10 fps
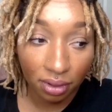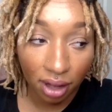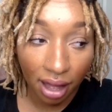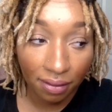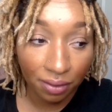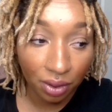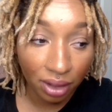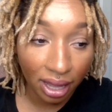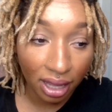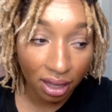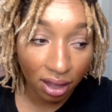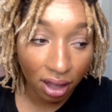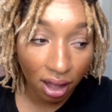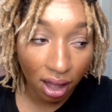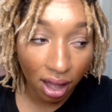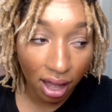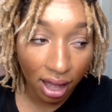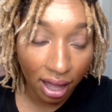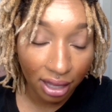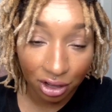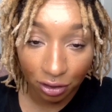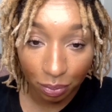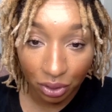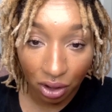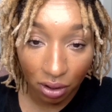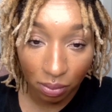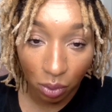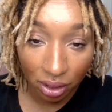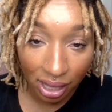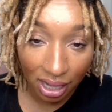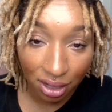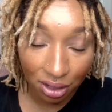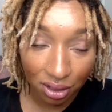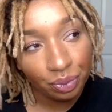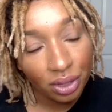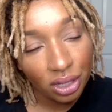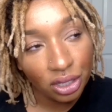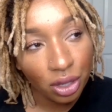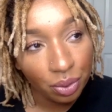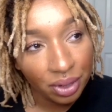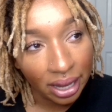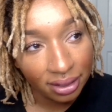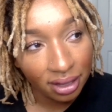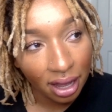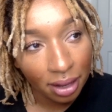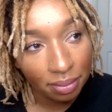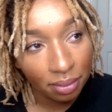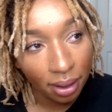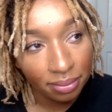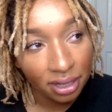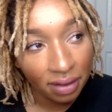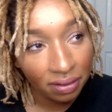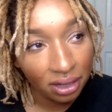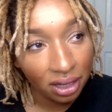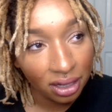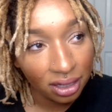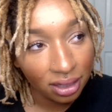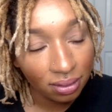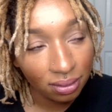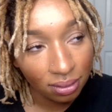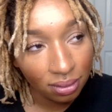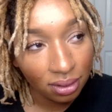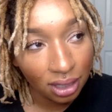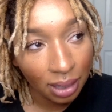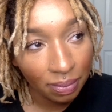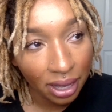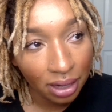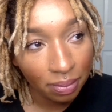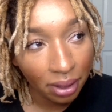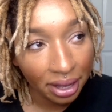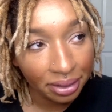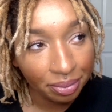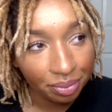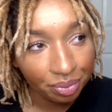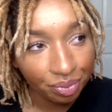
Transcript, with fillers: I feel like I could have put on more layers. So next time, I'm definitely going to keep that in mind.